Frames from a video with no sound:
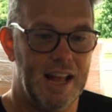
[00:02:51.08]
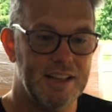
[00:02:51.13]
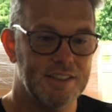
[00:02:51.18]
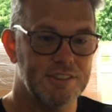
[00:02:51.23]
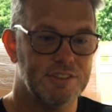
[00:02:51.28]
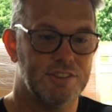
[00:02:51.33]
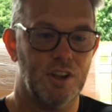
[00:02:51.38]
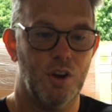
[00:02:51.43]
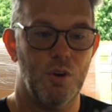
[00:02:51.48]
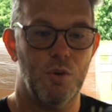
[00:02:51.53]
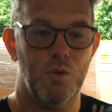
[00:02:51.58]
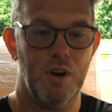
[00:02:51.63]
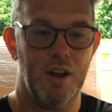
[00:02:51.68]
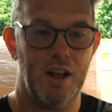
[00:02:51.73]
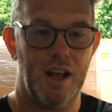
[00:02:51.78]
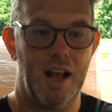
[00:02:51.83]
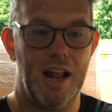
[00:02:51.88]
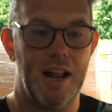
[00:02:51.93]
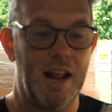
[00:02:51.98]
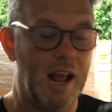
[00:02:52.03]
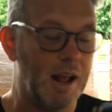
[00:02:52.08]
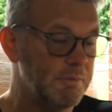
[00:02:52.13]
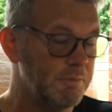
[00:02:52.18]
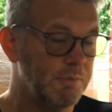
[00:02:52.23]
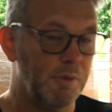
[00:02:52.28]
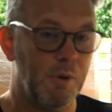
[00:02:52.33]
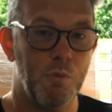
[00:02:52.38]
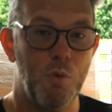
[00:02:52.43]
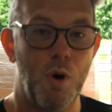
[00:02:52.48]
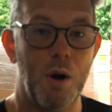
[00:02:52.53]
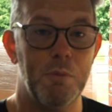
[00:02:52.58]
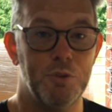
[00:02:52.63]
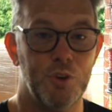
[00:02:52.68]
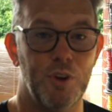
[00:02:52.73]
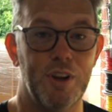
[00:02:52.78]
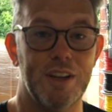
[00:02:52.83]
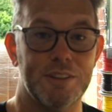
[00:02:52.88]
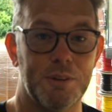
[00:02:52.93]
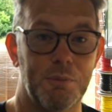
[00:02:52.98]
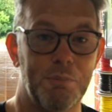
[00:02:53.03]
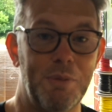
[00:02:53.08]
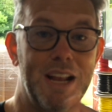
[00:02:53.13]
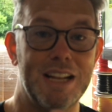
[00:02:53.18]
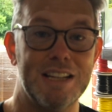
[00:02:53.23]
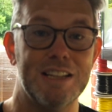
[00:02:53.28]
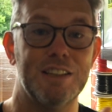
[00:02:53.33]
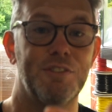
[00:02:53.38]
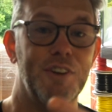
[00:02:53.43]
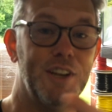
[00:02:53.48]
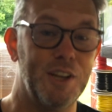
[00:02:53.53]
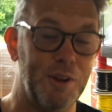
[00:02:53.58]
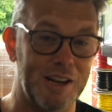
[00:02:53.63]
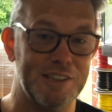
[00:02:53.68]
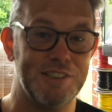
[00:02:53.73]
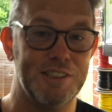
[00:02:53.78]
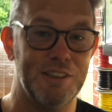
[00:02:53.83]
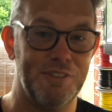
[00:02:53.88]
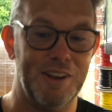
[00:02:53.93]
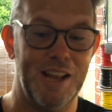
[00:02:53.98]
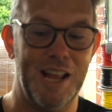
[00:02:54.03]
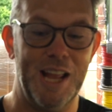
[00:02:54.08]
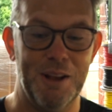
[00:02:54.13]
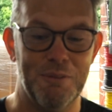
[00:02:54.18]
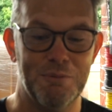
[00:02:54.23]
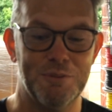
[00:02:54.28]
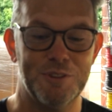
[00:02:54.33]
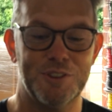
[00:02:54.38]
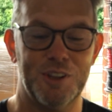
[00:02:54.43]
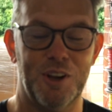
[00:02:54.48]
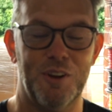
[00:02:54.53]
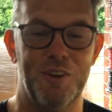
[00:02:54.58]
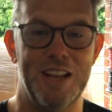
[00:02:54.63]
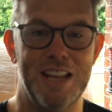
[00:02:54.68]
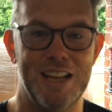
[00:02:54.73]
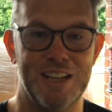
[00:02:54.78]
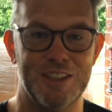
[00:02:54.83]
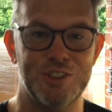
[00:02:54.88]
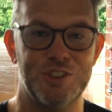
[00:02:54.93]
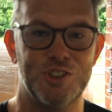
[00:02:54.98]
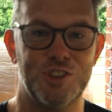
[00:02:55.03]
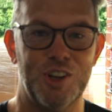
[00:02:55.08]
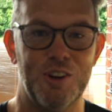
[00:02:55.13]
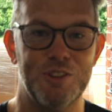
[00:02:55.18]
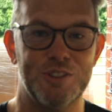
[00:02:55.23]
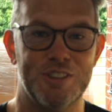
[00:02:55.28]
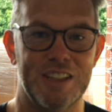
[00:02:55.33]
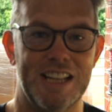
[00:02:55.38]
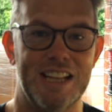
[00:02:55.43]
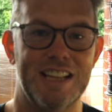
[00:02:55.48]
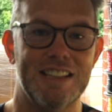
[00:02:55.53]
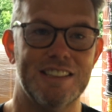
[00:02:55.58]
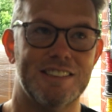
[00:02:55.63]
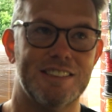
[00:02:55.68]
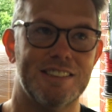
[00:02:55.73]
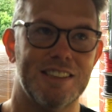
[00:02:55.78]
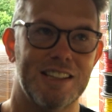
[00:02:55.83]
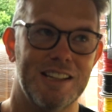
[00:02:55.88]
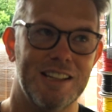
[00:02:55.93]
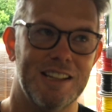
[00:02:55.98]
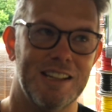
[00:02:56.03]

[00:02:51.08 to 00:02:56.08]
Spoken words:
So, and what I'm doing is I'm making this video actually for him, so he can show to his